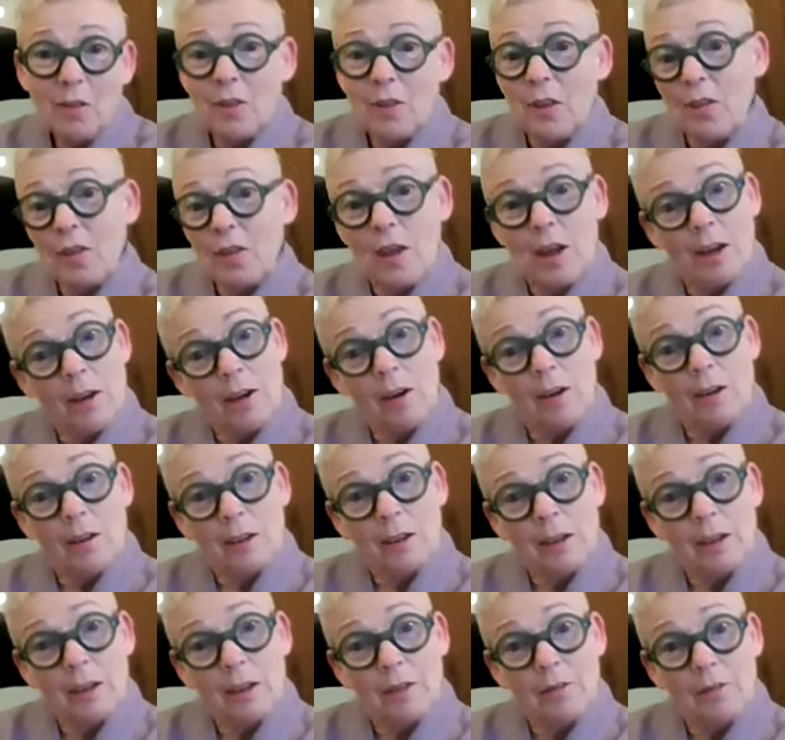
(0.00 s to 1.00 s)
then they'd
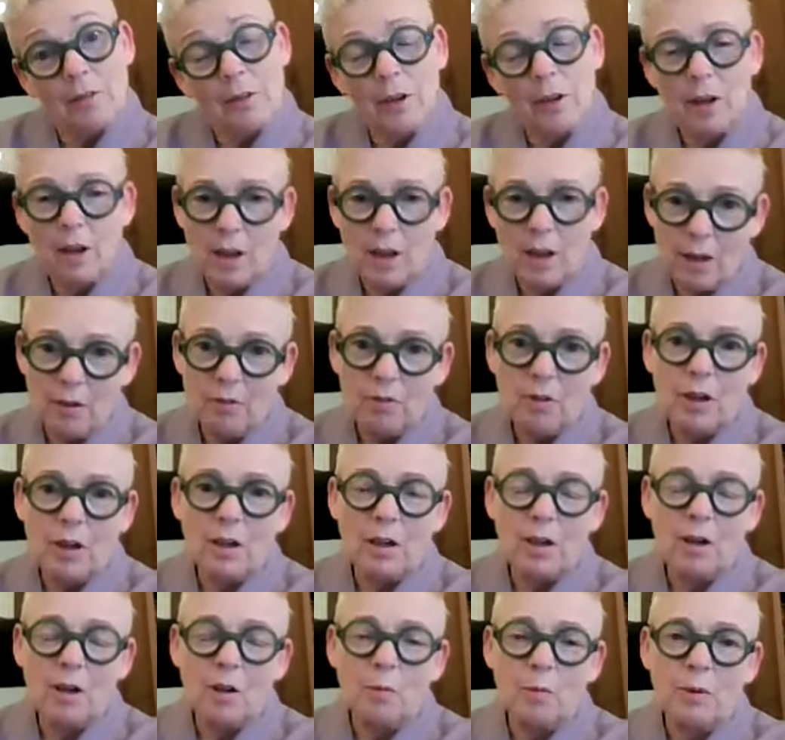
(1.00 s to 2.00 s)
all leave and
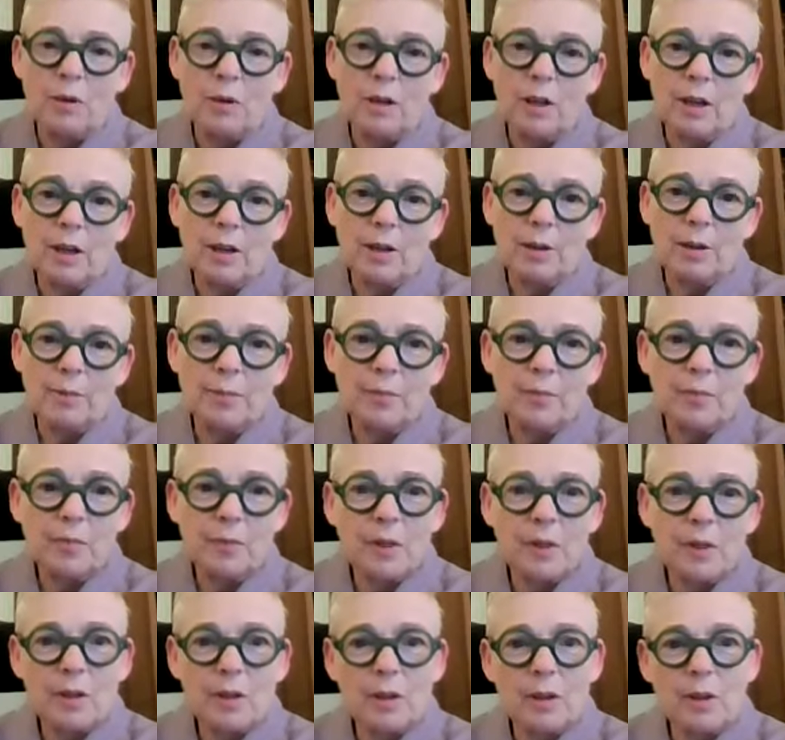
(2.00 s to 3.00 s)
write an open letter.
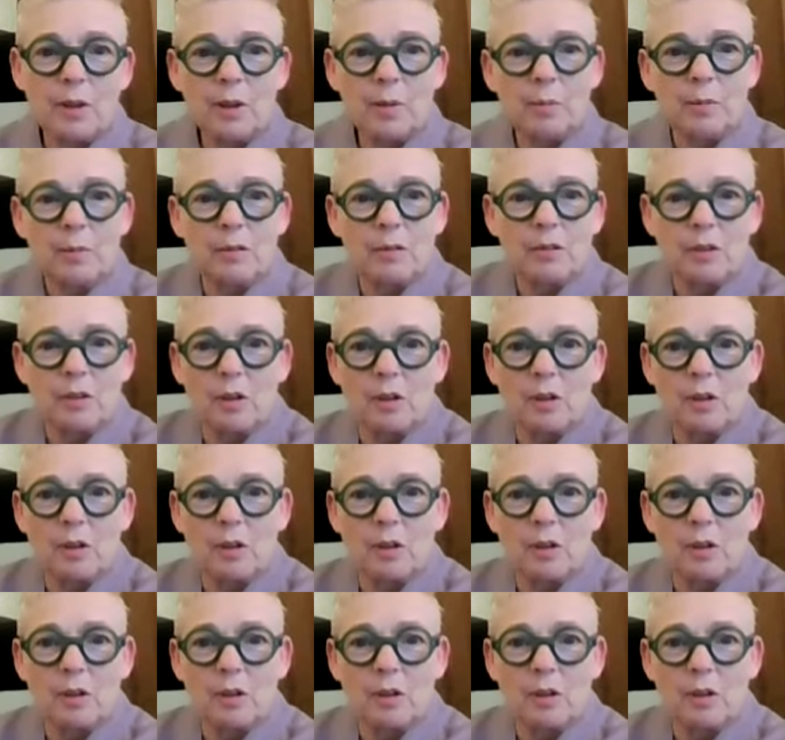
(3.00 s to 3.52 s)
And